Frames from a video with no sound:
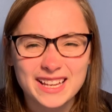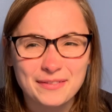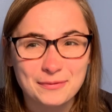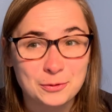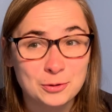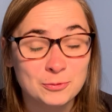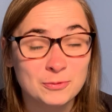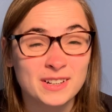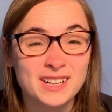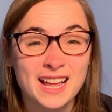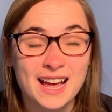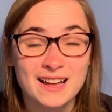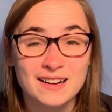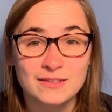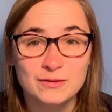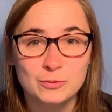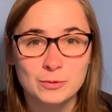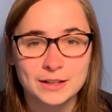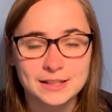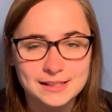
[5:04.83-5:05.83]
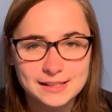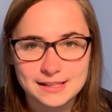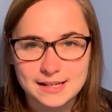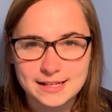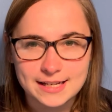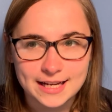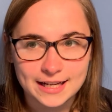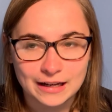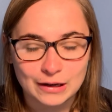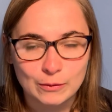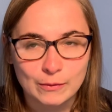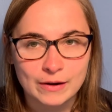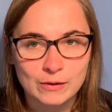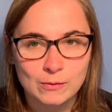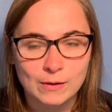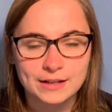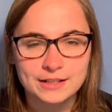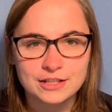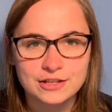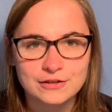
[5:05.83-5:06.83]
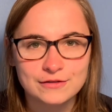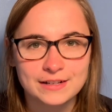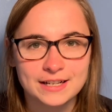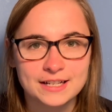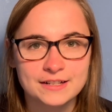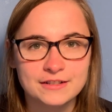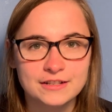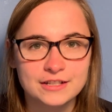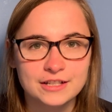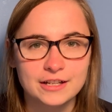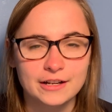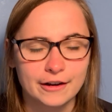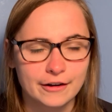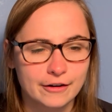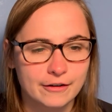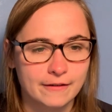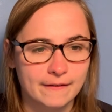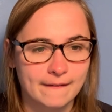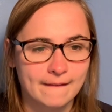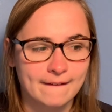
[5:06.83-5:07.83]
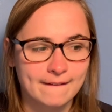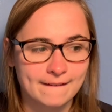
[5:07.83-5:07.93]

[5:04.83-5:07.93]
If you run out of ones to take away, what do you need to do?